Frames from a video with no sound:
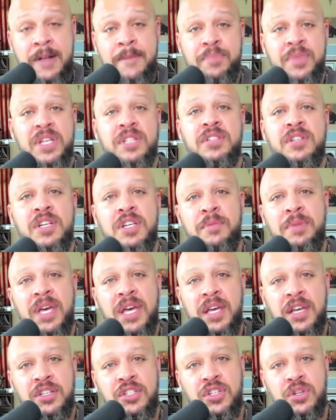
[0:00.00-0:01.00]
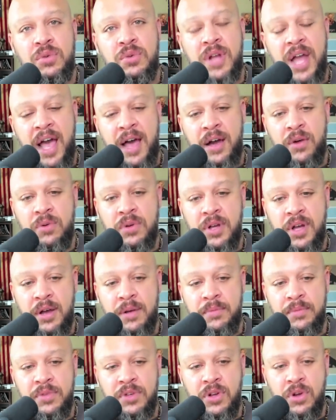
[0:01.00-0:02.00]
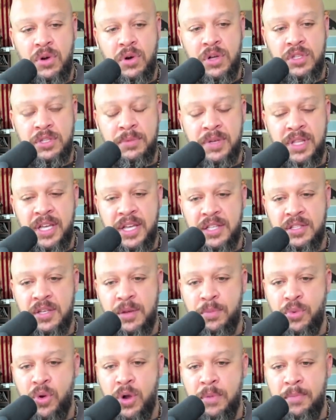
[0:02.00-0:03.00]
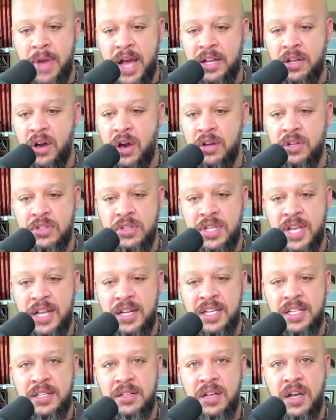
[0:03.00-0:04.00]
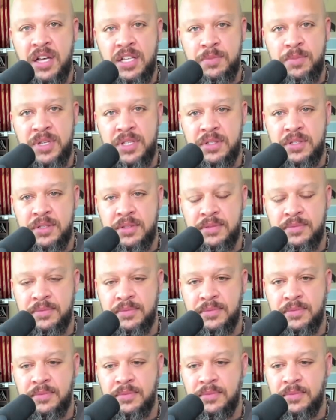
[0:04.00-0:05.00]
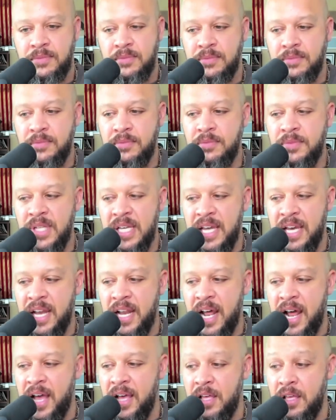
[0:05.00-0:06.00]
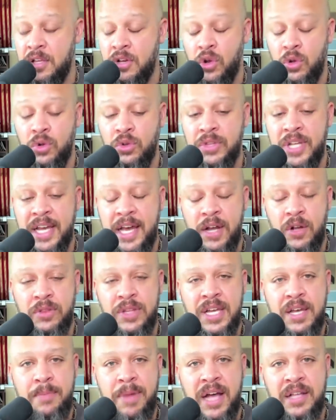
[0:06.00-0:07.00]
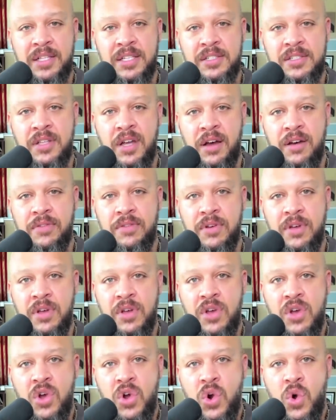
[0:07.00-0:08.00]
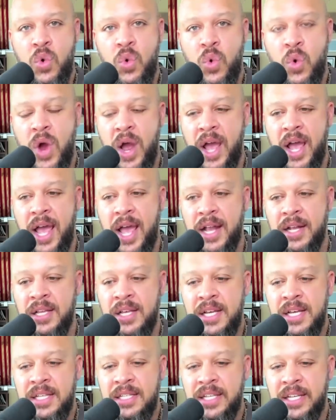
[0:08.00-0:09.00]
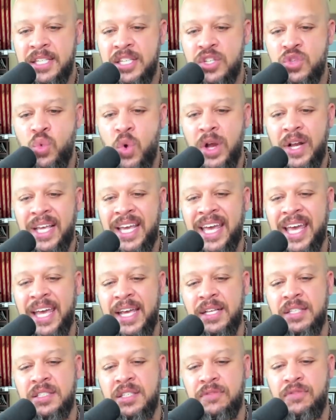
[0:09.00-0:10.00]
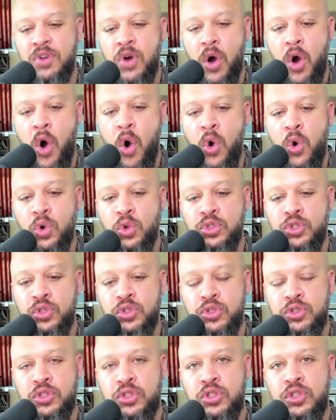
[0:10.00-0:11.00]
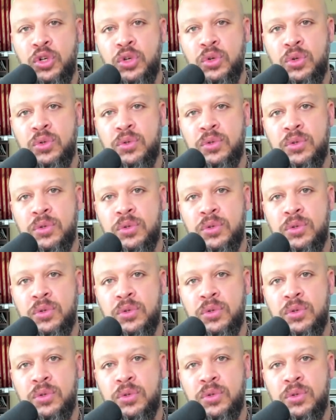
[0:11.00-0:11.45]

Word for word: This is going to be an issue when I when I'm you know ultimately at some point my daughters are going to need husbands, and I you know don't think I don't think about this stuff, and this is what kings of the old used to do